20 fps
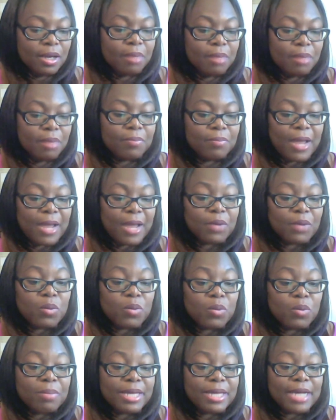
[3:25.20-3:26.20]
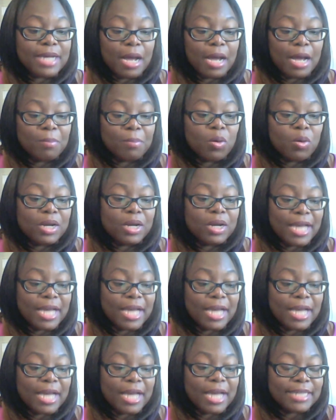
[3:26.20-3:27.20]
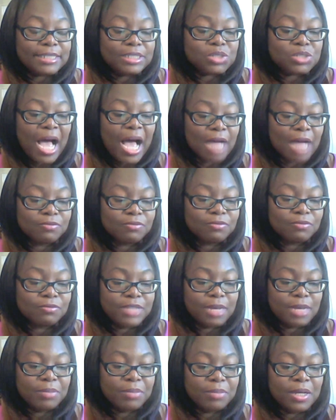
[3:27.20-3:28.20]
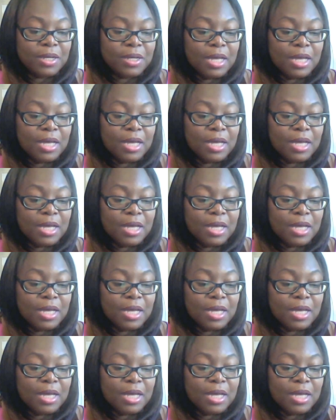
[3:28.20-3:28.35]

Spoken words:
Black women are more likely to have them